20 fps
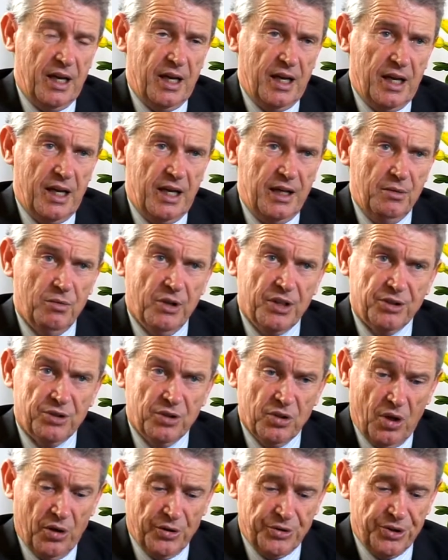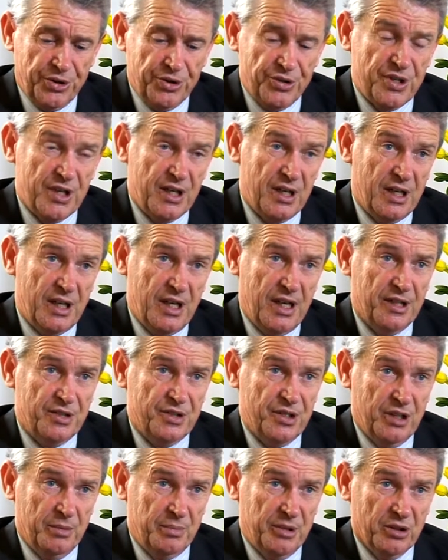anyone who lodges has
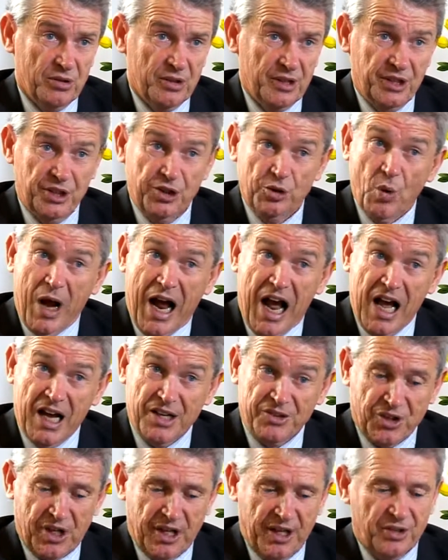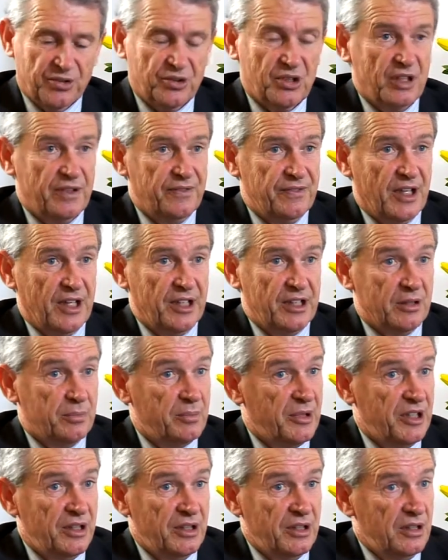the ability to ask Council if they could
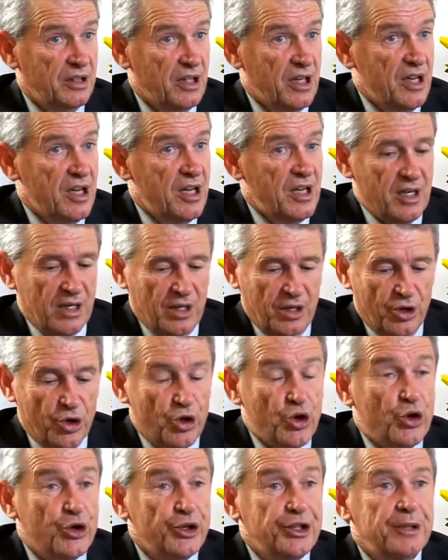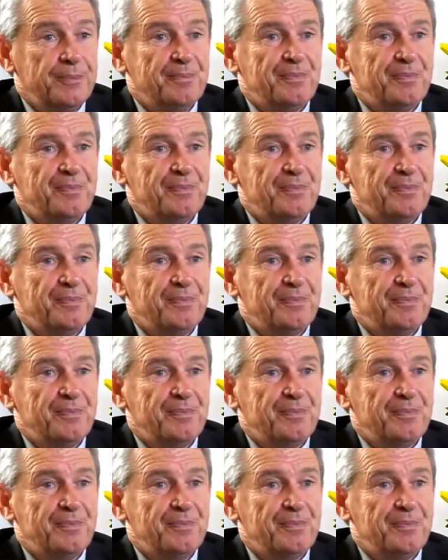be heard.